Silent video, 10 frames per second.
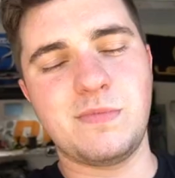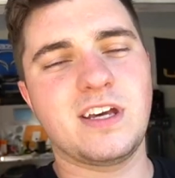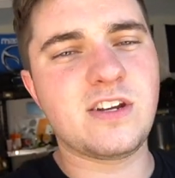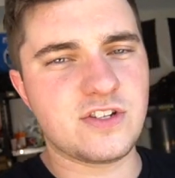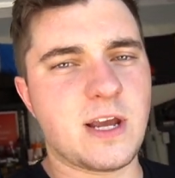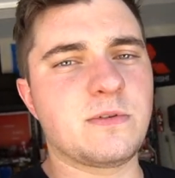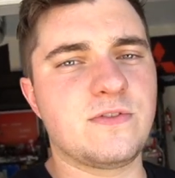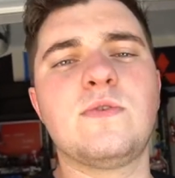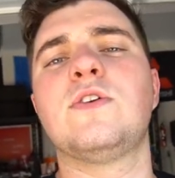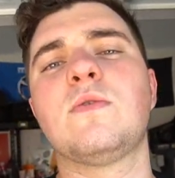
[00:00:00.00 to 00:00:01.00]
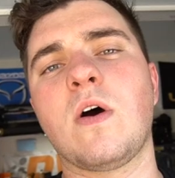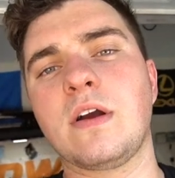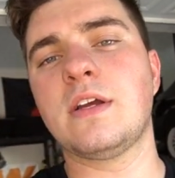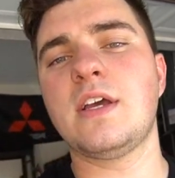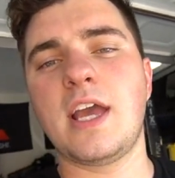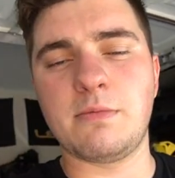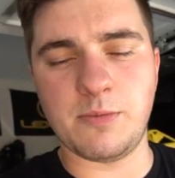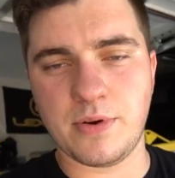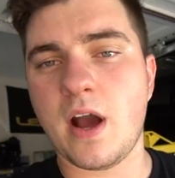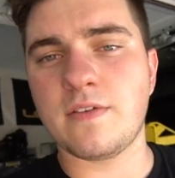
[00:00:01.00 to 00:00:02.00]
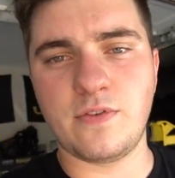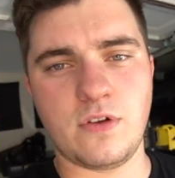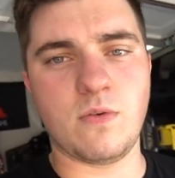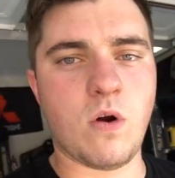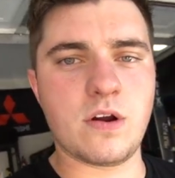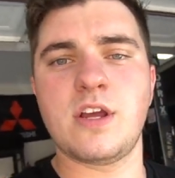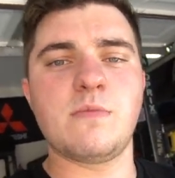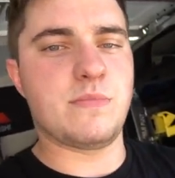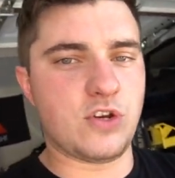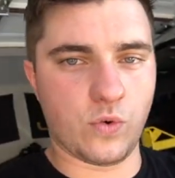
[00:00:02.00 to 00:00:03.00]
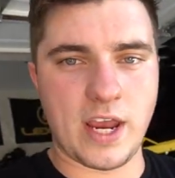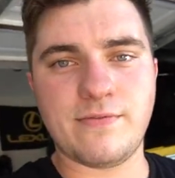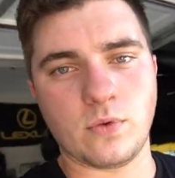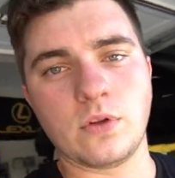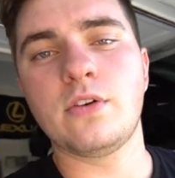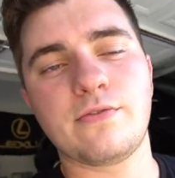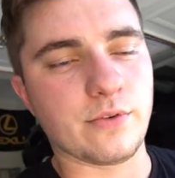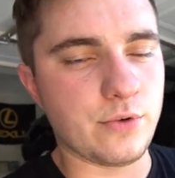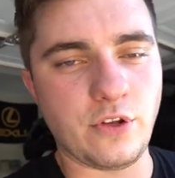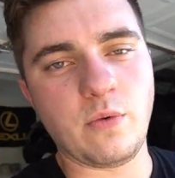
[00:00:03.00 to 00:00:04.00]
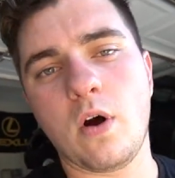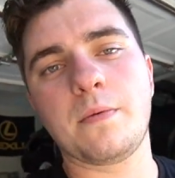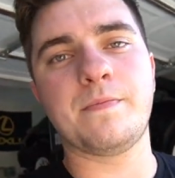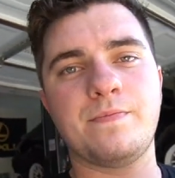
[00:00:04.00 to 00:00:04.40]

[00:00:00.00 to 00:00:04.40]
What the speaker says: Be unashamed of who you are and be proud of who you are. Be grateful for who you are.